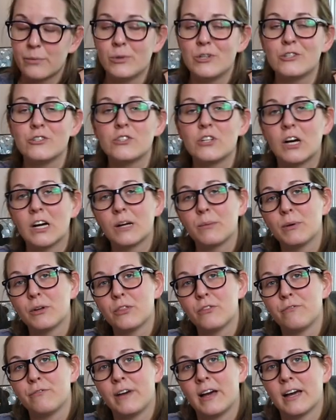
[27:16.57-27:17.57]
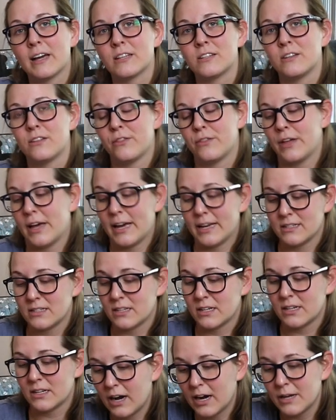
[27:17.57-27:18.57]
Can we just talk about the fact
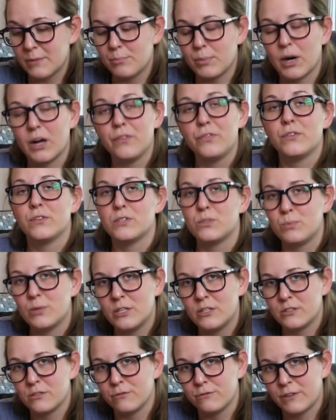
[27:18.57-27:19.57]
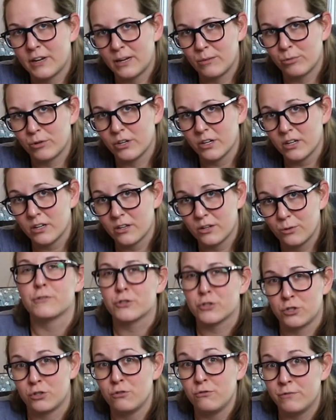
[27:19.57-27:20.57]
that I bought this piece of fabric for
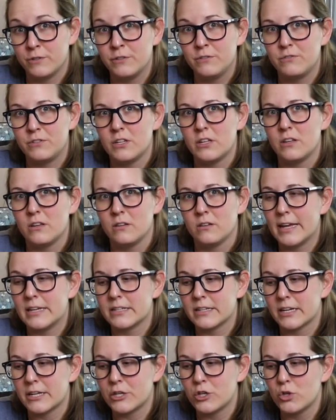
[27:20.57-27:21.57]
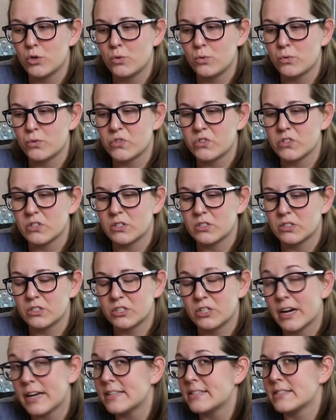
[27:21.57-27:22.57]
two fifty and I used
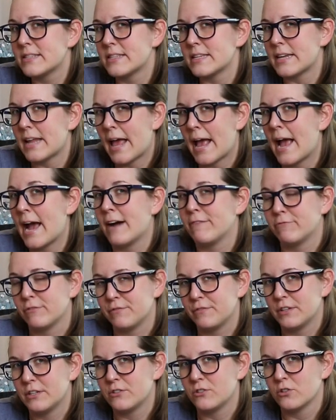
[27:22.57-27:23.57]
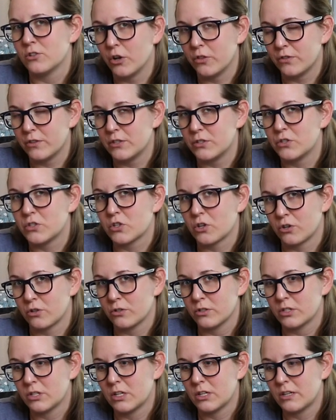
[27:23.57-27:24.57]
less than half of it on this
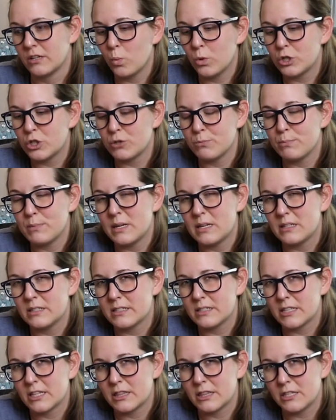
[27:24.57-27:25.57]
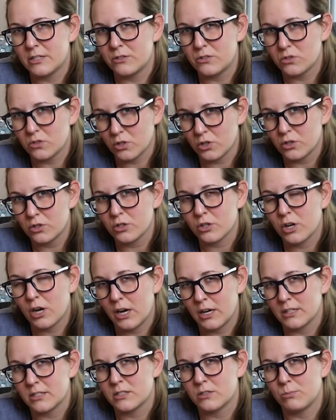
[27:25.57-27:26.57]
skirt, which means that this skirt
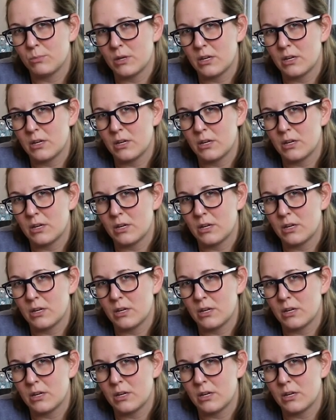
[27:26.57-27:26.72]
cost